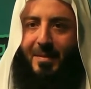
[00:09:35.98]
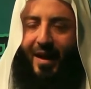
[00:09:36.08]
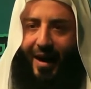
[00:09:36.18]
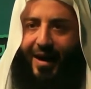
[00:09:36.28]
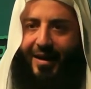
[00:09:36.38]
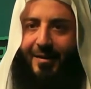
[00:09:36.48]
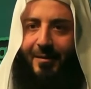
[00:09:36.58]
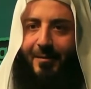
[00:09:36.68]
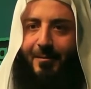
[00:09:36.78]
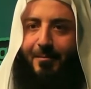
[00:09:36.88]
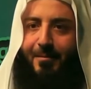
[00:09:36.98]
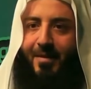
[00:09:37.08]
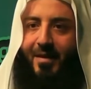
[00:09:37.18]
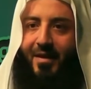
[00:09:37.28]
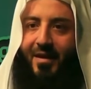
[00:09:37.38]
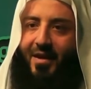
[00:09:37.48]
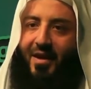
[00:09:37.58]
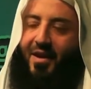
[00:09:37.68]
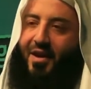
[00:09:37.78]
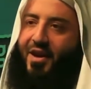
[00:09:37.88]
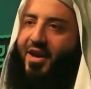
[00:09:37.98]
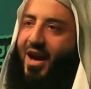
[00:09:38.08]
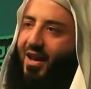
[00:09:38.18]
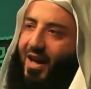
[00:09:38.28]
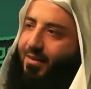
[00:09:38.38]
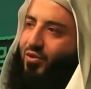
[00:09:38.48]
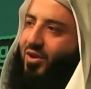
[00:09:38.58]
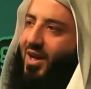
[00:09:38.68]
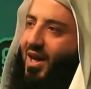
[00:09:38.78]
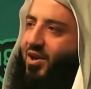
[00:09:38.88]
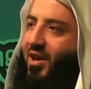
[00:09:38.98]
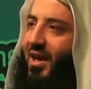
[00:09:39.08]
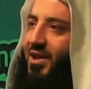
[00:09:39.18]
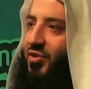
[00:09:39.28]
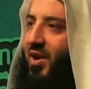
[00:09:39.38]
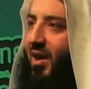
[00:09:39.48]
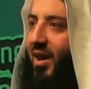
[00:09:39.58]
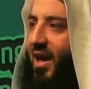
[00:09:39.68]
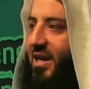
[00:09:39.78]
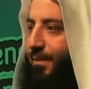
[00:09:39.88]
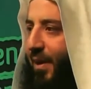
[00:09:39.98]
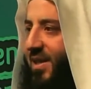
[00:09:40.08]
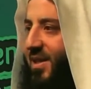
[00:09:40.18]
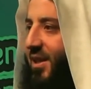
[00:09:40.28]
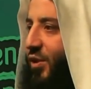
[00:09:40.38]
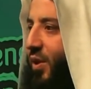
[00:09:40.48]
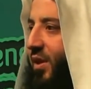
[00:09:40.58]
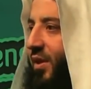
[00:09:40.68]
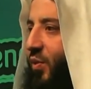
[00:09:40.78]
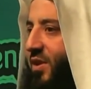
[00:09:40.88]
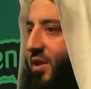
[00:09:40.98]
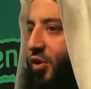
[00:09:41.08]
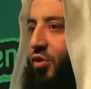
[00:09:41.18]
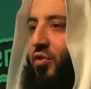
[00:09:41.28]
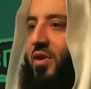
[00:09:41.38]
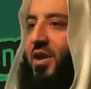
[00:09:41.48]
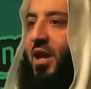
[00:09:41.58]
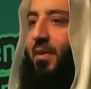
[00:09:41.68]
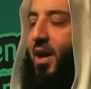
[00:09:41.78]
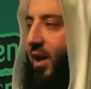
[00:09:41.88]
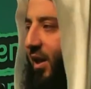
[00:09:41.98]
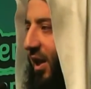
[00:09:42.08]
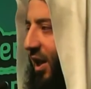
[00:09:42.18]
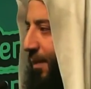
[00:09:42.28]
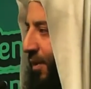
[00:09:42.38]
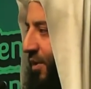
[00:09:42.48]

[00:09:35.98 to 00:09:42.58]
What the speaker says: Huh? Here, alhamdulillah, your country, Allah has blessed it with security, and may Allah keep